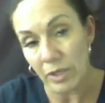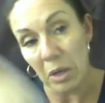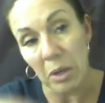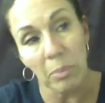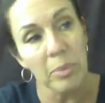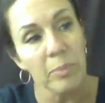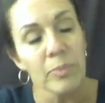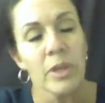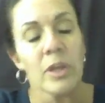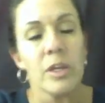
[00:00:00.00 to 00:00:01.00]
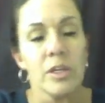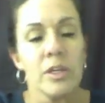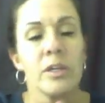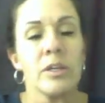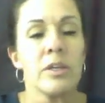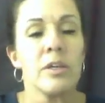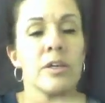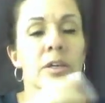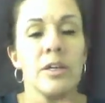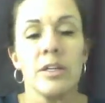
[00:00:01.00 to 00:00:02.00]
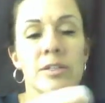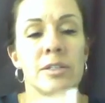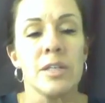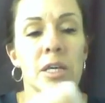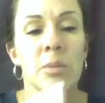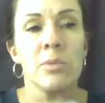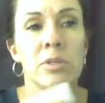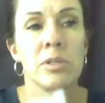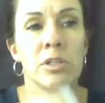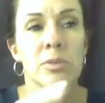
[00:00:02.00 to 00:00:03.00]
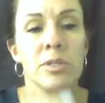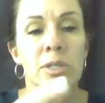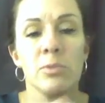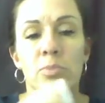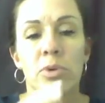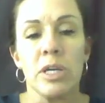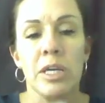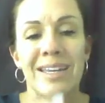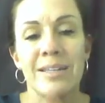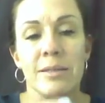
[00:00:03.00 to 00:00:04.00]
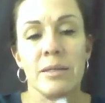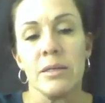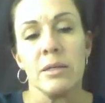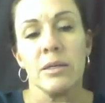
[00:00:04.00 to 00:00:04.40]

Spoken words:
the cup. This one seems pretty easy.